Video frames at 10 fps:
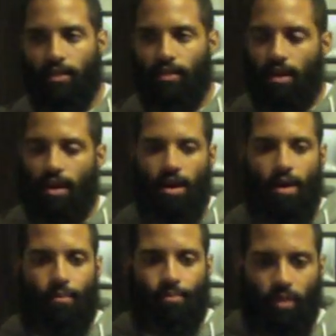
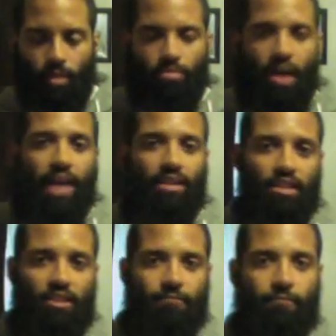um, broccoli,
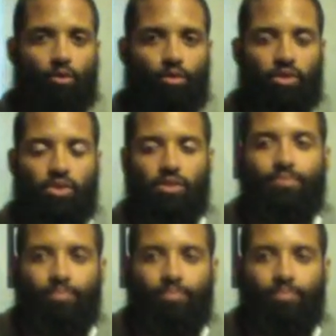fruits,